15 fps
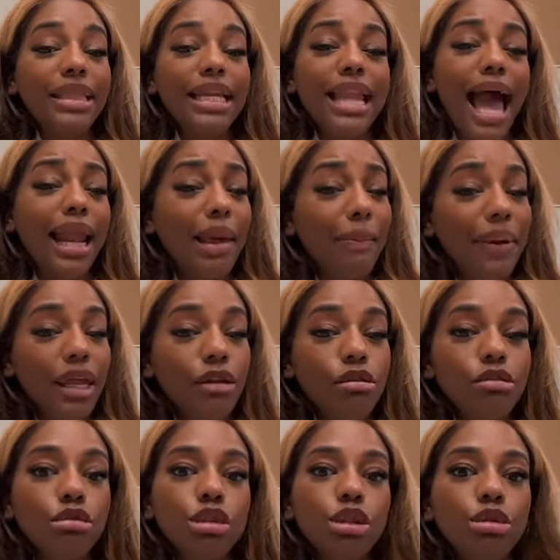And with the Nine of
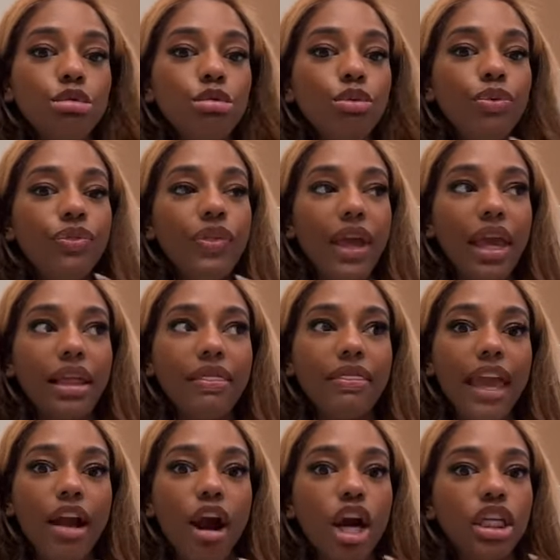Pentacles, you
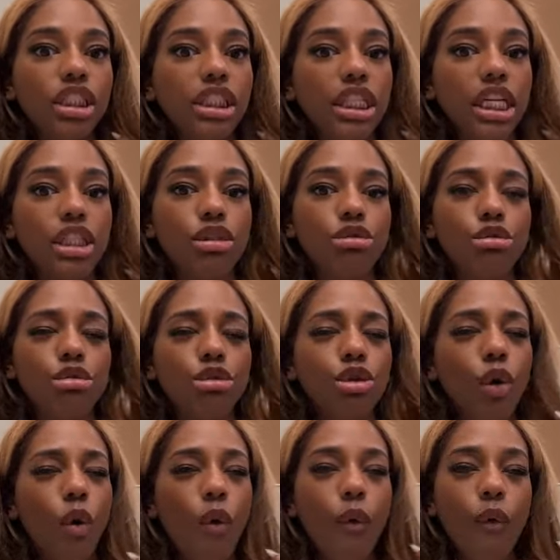think they are
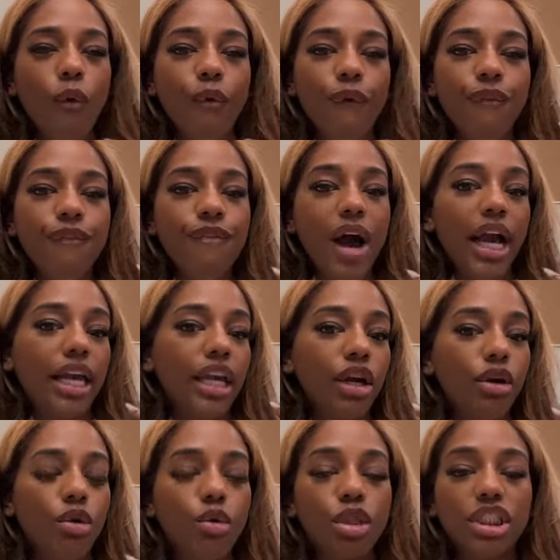just so
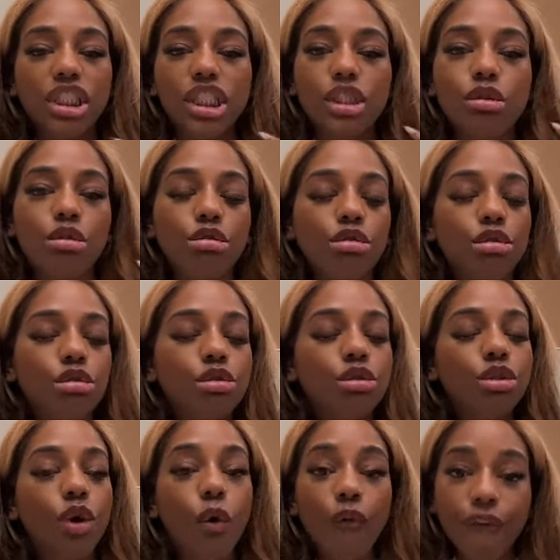fucking gorgeous or
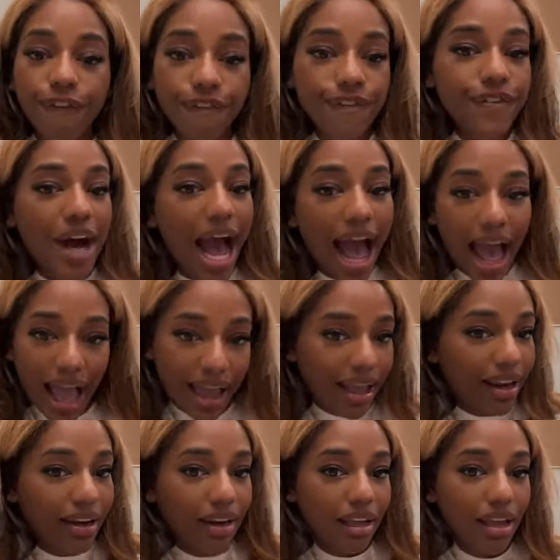so
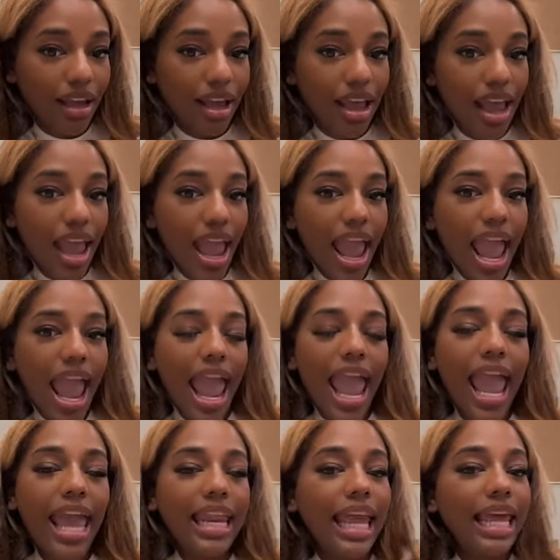fine.
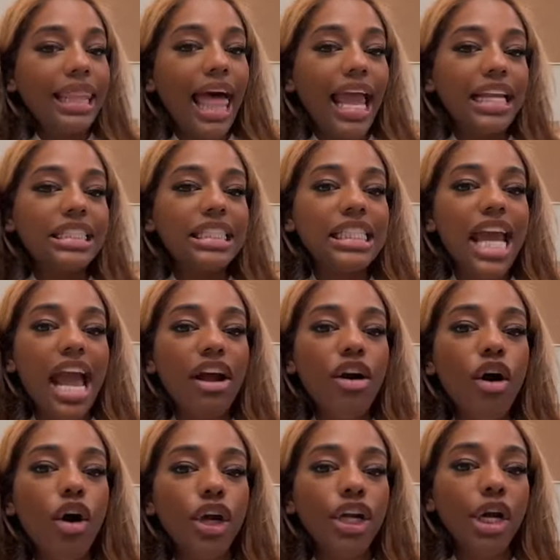And they, like,
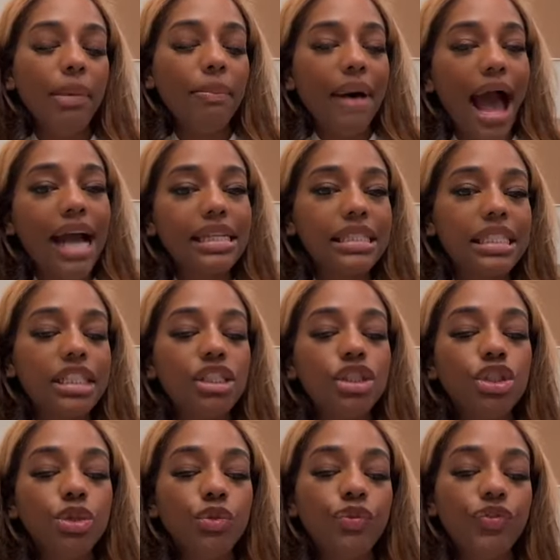check all your
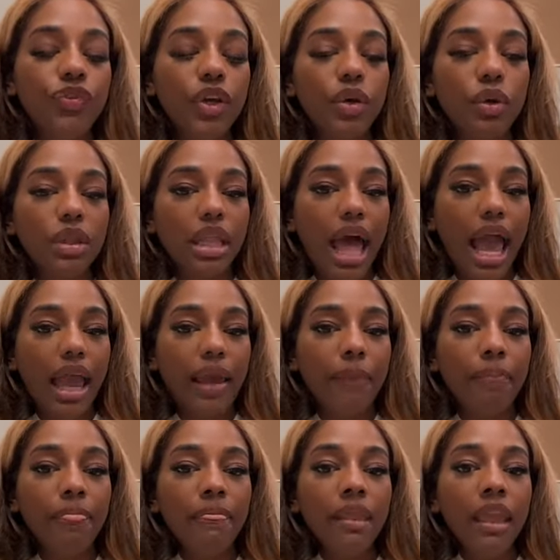boxes. You feel
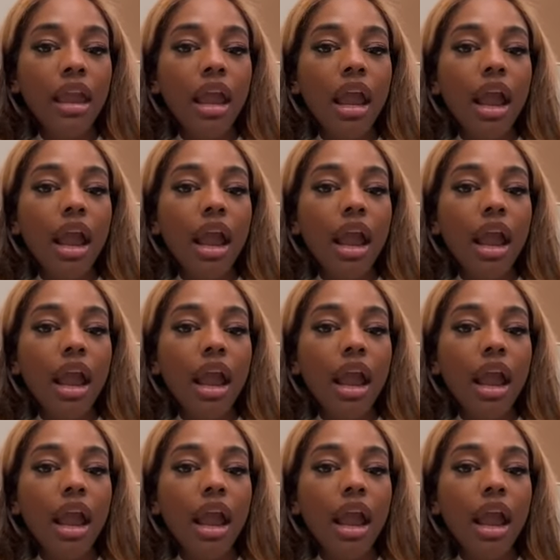like,